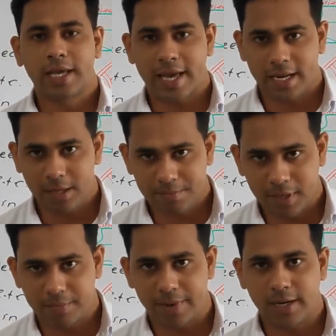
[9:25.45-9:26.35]
carrying
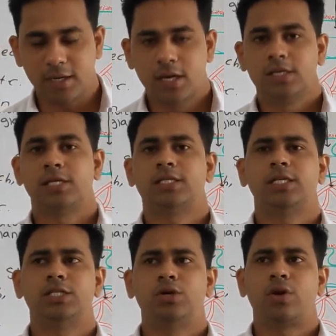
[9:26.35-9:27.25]
pigment such
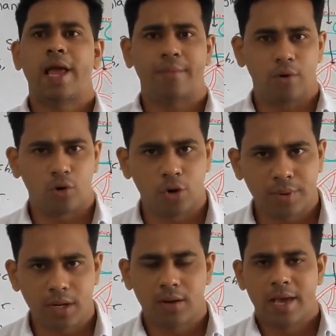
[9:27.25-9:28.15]
as your
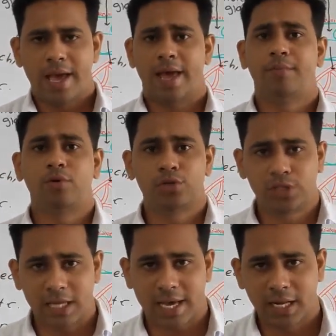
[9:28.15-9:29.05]
hemoglobin,
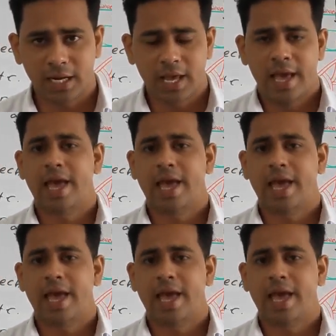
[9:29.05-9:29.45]
hemocyanin,